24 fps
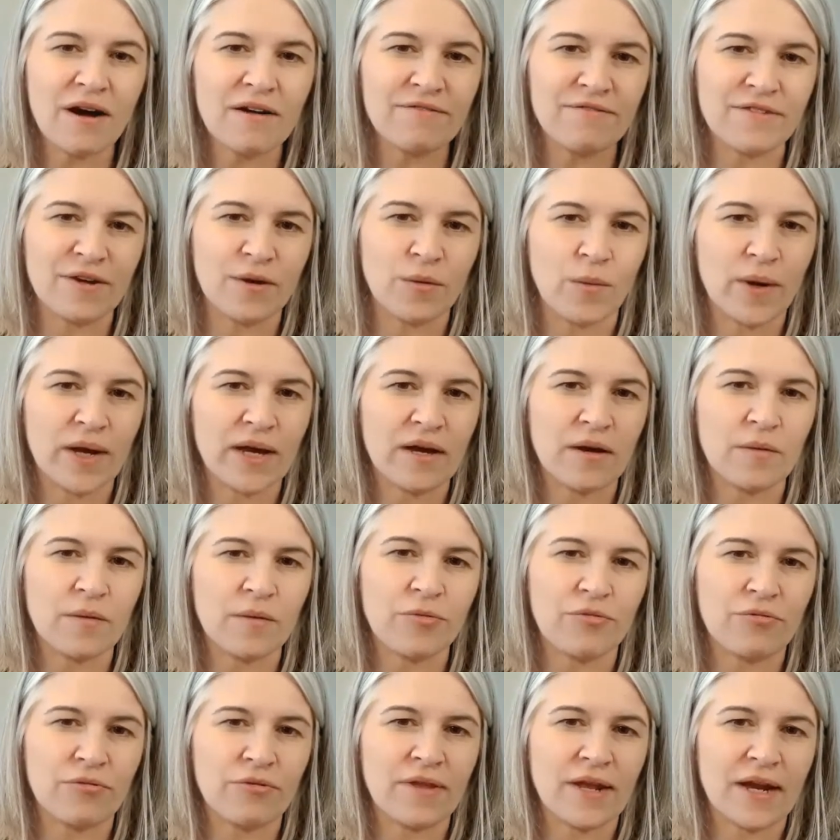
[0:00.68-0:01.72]
often wake
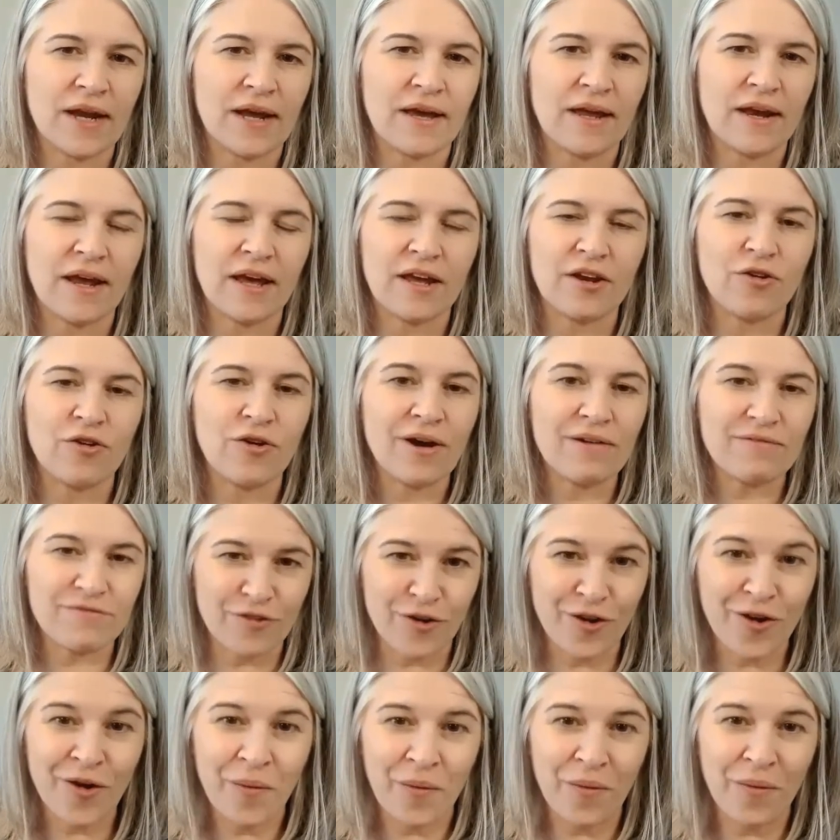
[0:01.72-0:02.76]
up through the night and you have
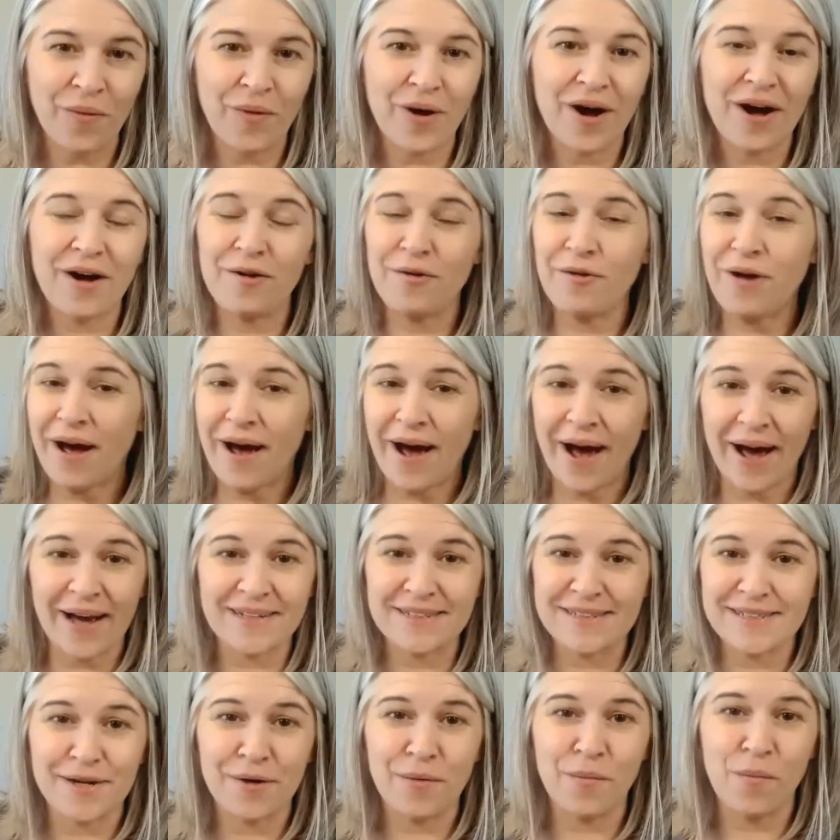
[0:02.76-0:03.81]
no
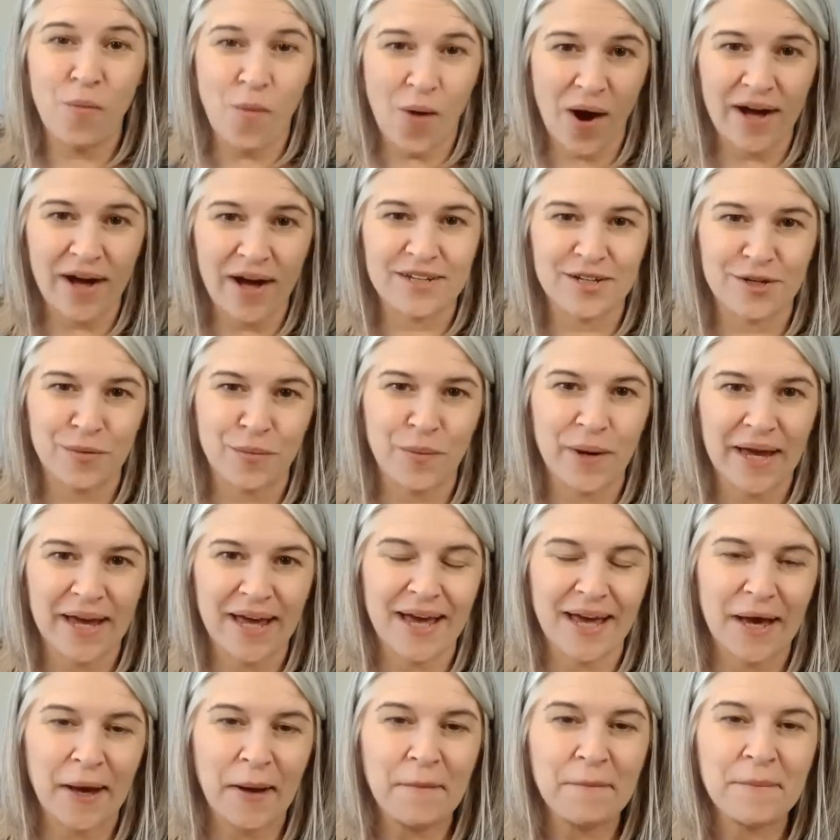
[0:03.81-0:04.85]
idea why you're
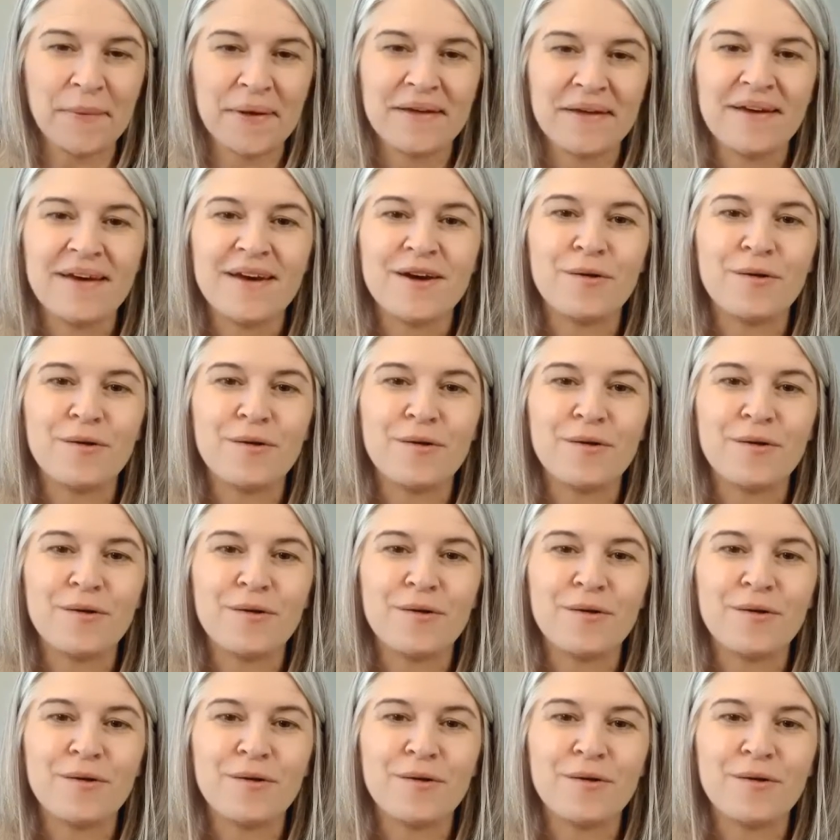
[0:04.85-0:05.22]
waking up.